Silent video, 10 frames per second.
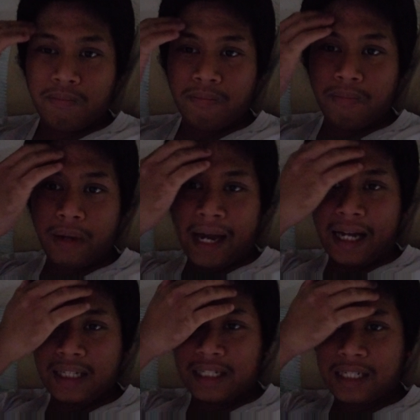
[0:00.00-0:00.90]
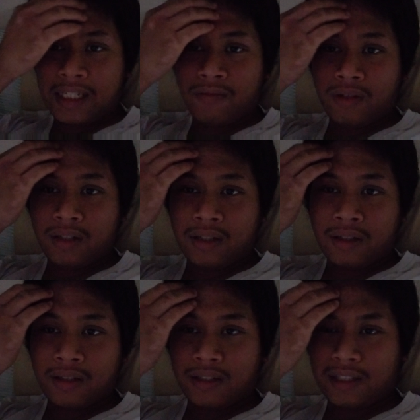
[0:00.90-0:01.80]
patchy and whatnot,
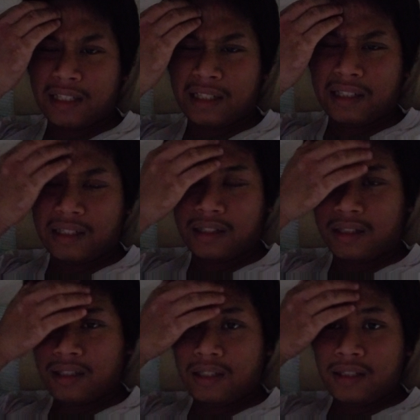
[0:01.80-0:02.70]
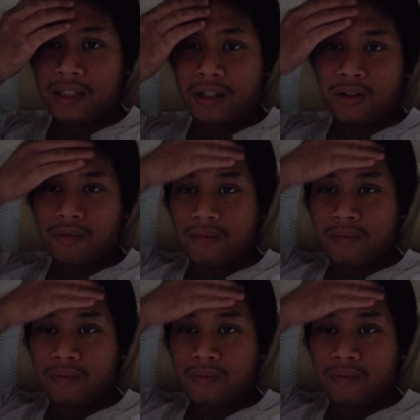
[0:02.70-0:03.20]
and it's like, ugh, you know.